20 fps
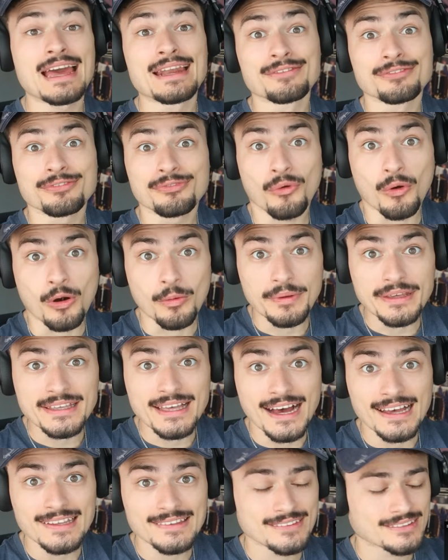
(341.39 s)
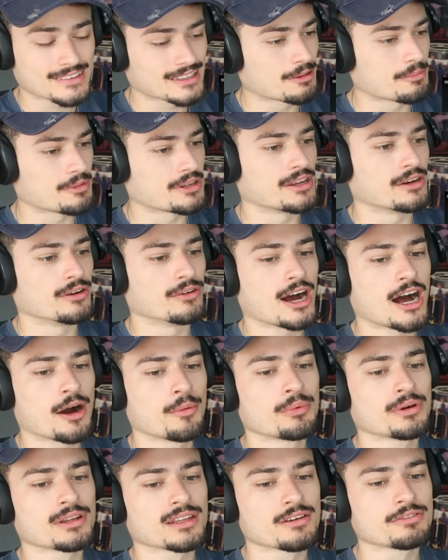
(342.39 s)
Inform me, guys. Let me know. I
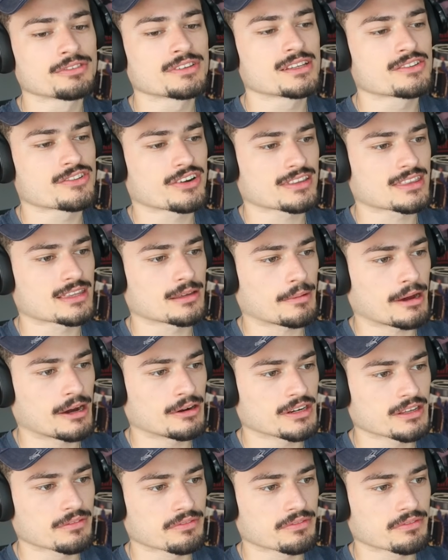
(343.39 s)
would love to check them out.